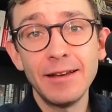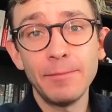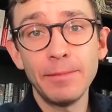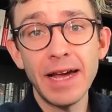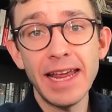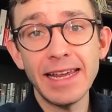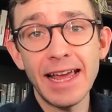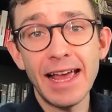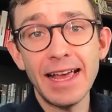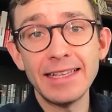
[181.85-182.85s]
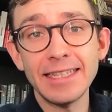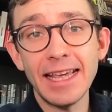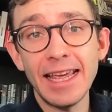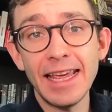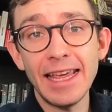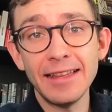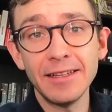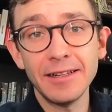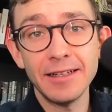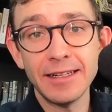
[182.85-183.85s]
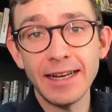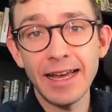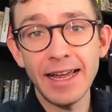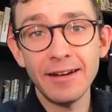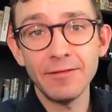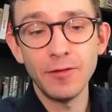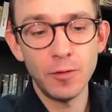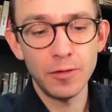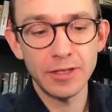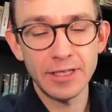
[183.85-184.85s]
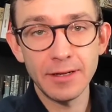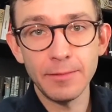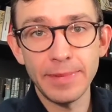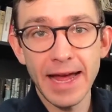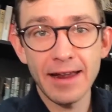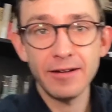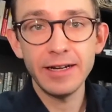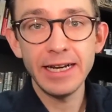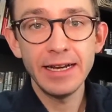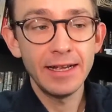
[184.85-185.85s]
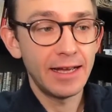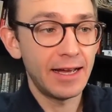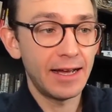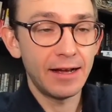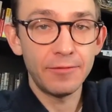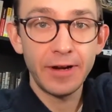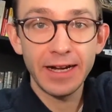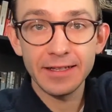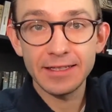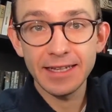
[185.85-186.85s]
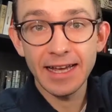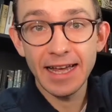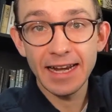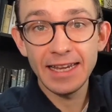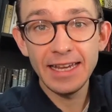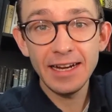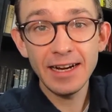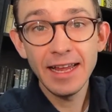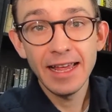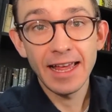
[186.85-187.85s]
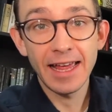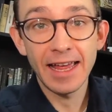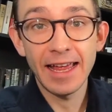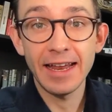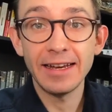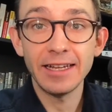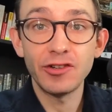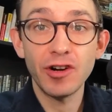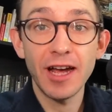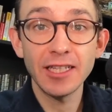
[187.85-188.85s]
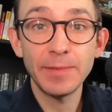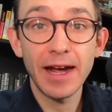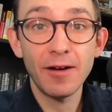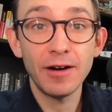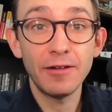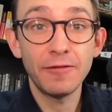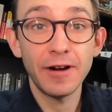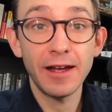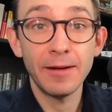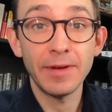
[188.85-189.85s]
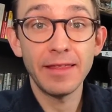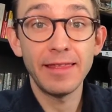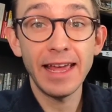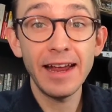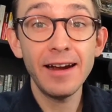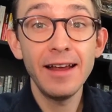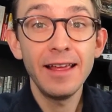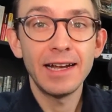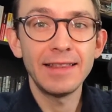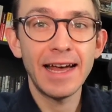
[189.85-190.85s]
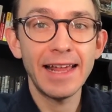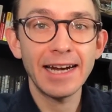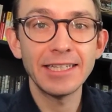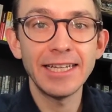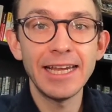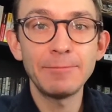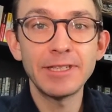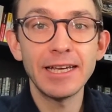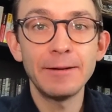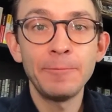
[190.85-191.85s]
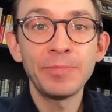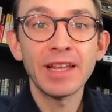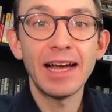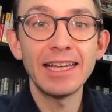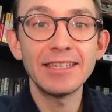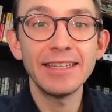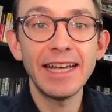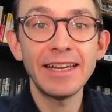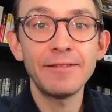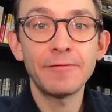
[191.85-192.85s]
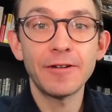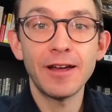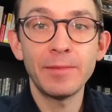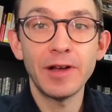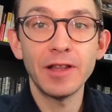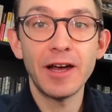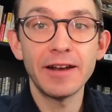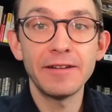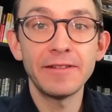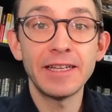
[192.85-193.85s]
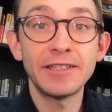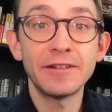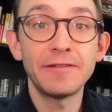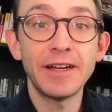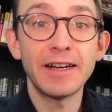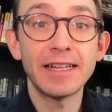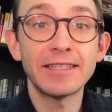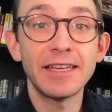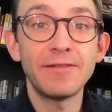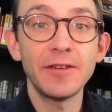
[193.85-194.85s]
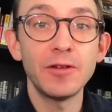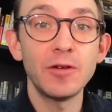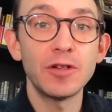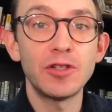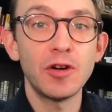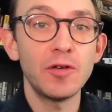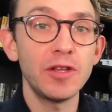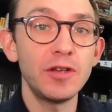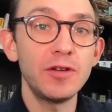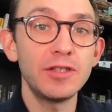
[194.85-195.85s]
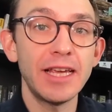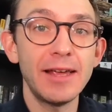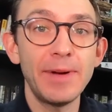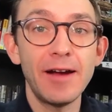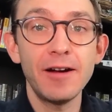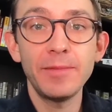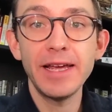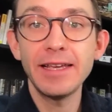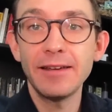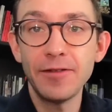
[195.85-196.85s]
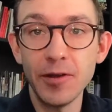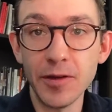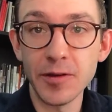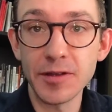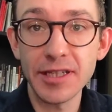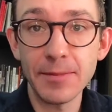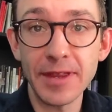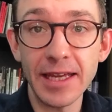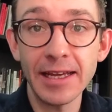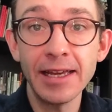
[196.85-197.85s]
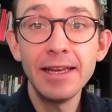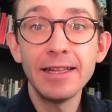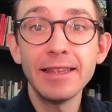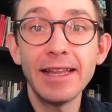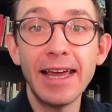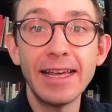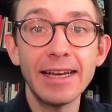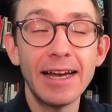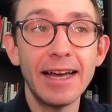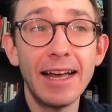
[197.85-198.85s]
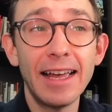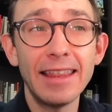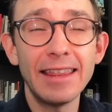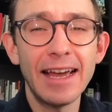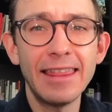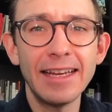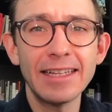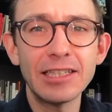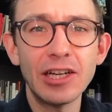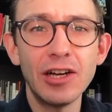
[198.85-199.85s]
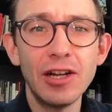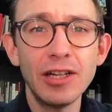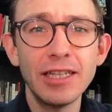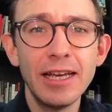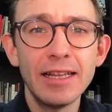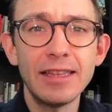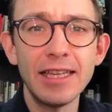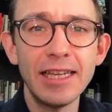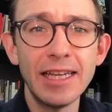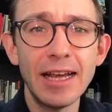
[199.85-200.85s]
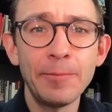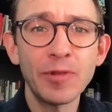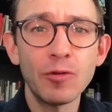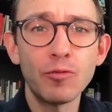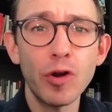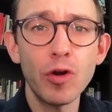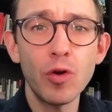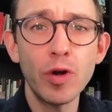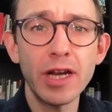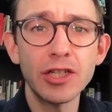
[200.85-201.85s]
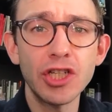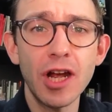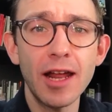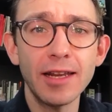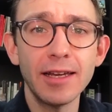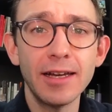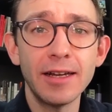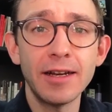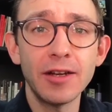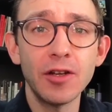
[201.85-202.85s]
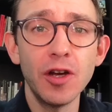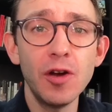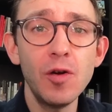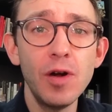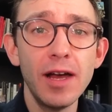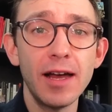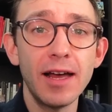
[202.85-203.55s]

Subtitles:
mic has a little 9-volt battery right inside here, and it draws power from there, and that actually keeps it isolated from a lot of interference. If you don't use a powered mic, if you use something like, I think it's called the Rode Shotgun Go,